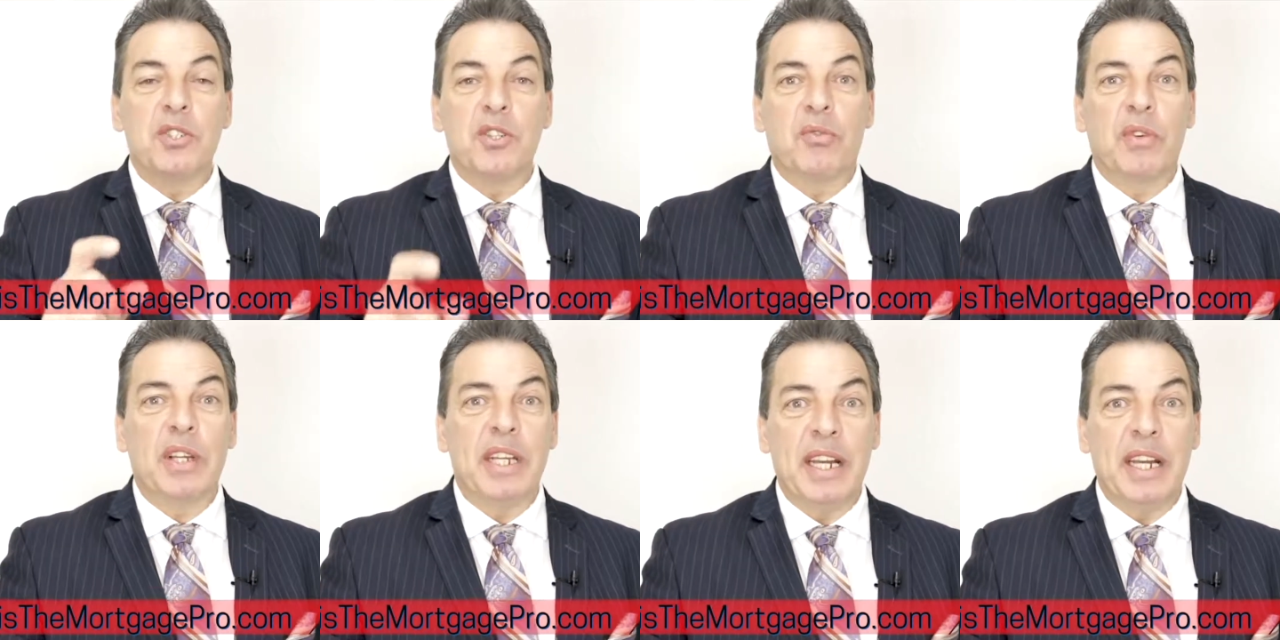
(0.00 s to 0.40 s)

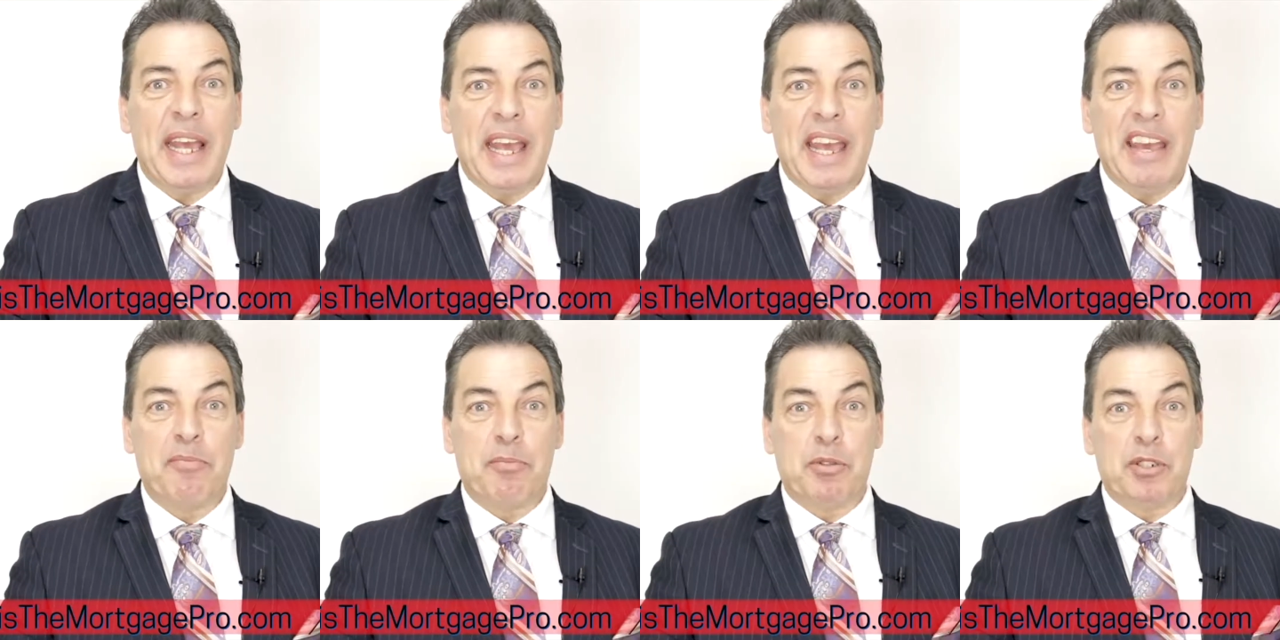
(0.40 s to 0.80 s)

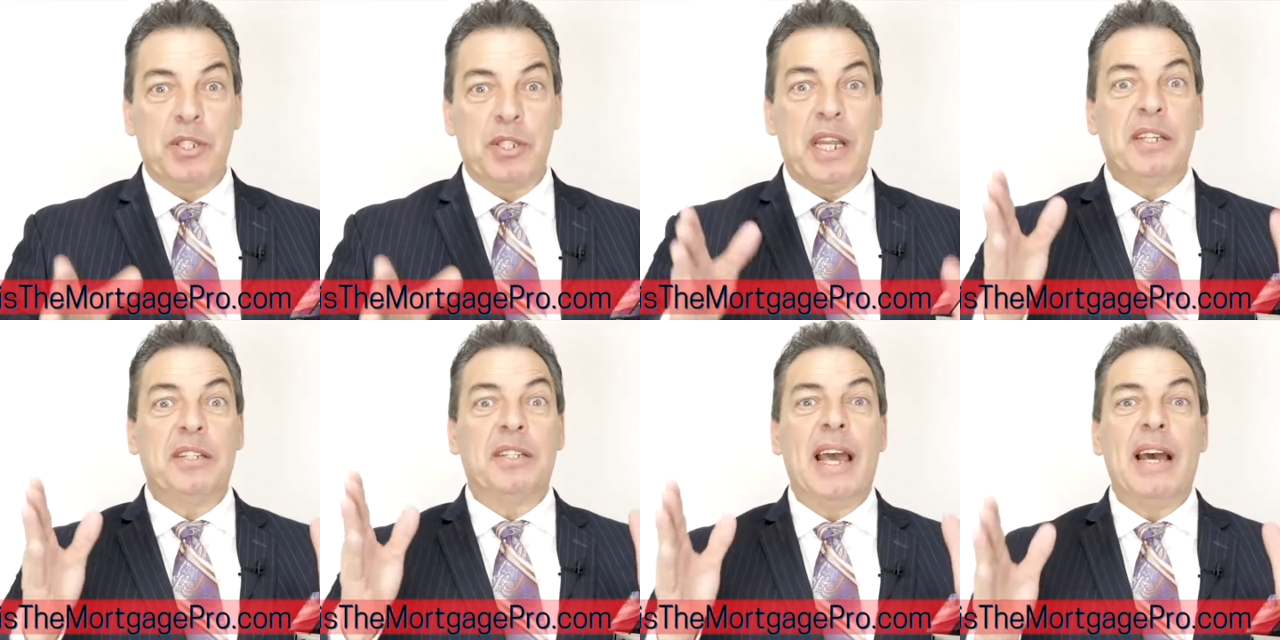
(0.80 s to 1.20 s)

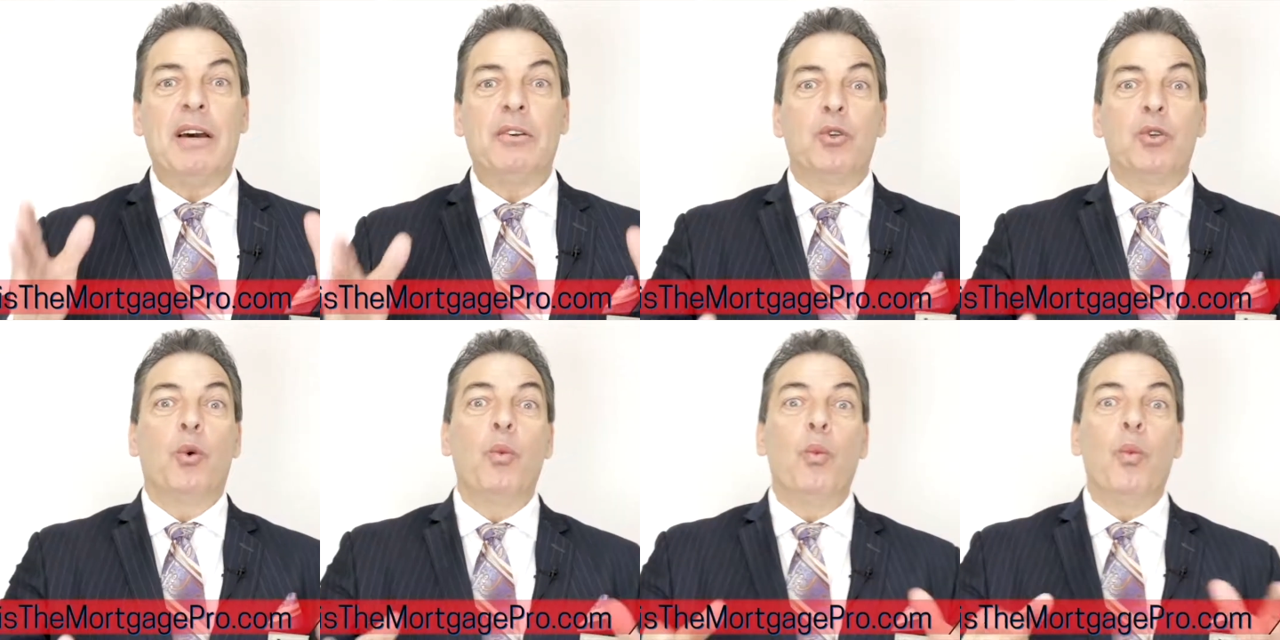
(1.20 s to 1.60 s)
3.5%
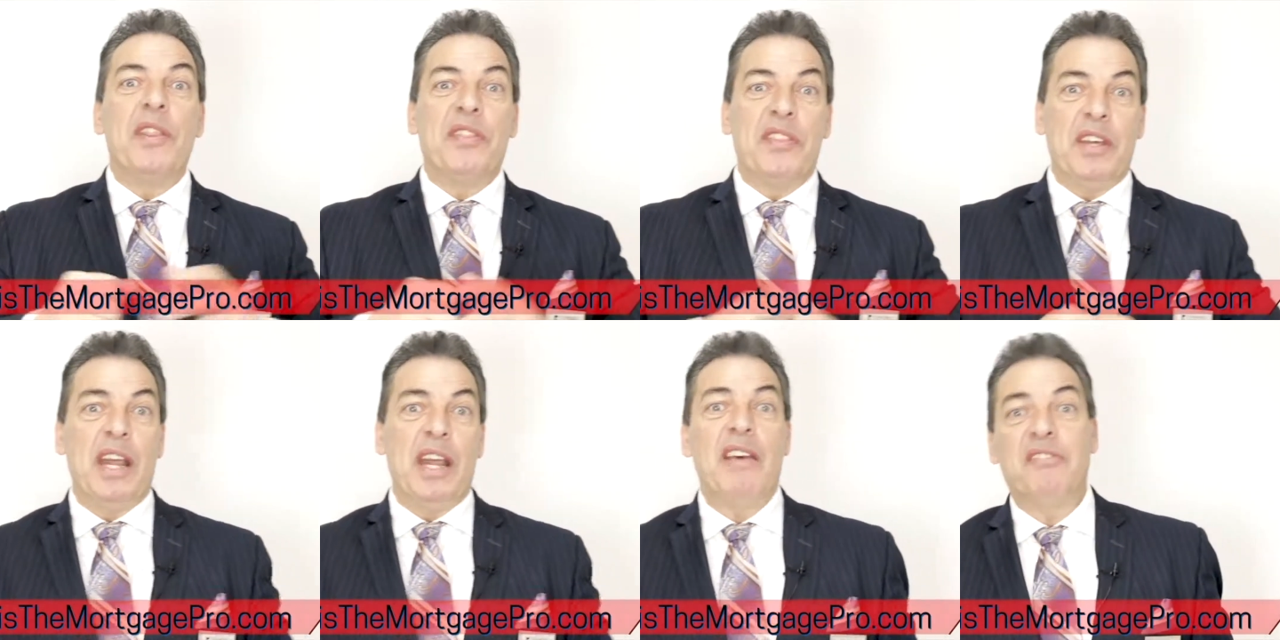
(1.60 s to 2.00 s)
down
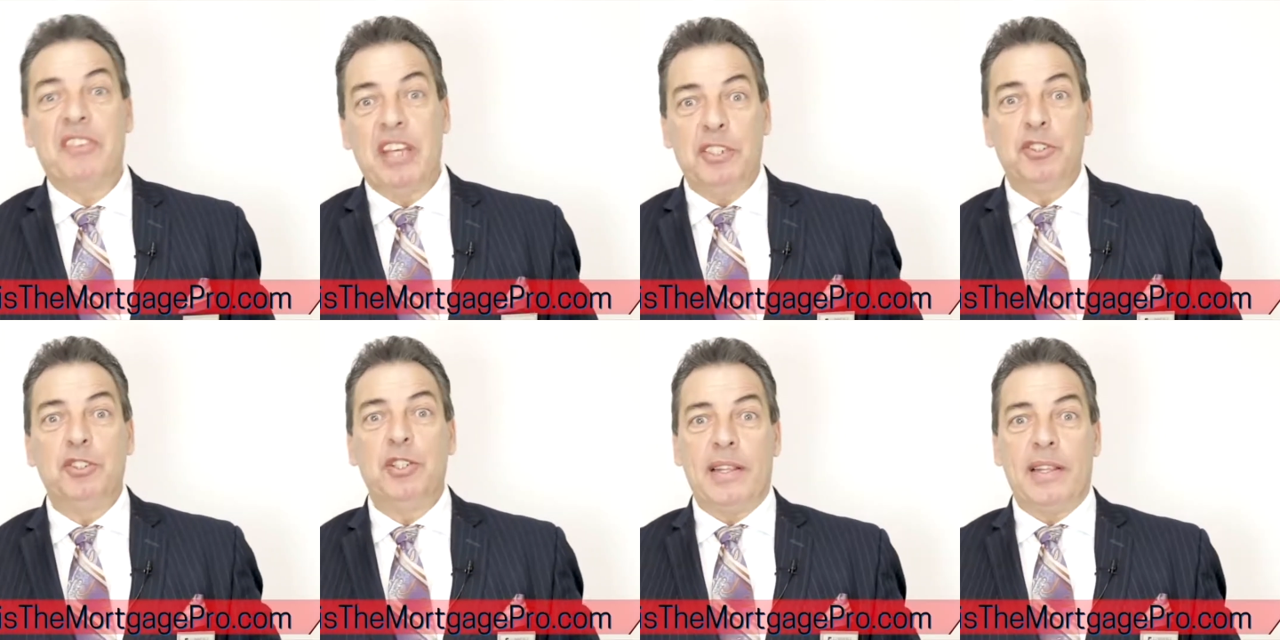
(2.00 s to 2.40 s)
with an
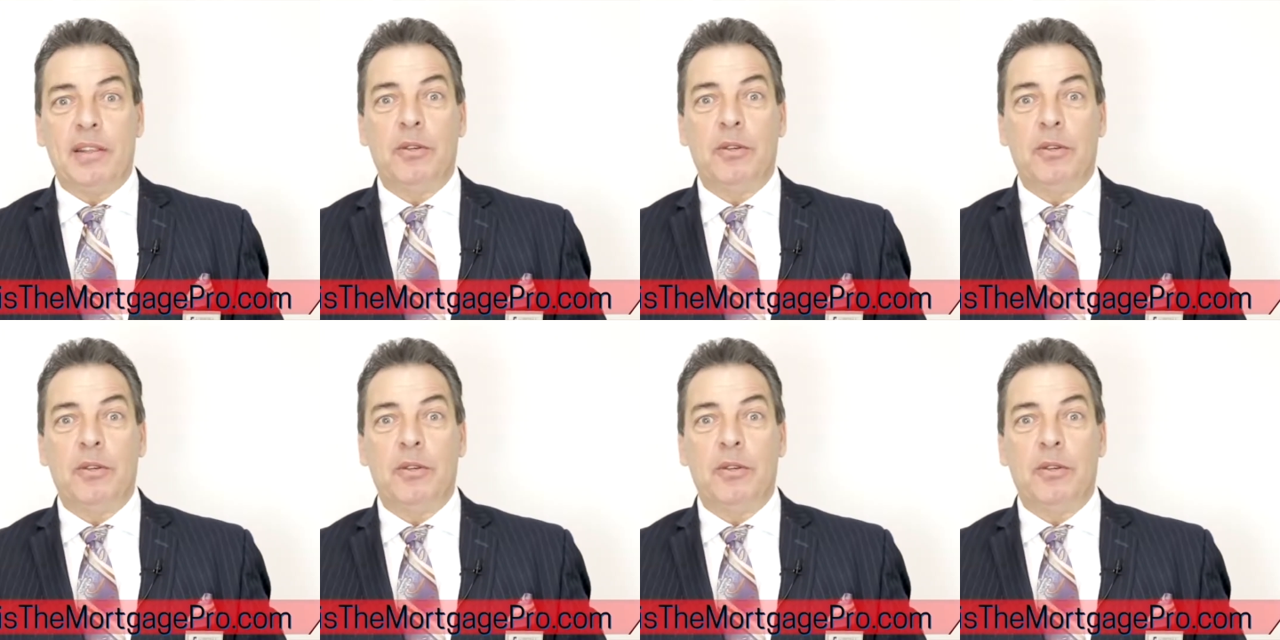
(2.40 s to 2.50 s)
FHA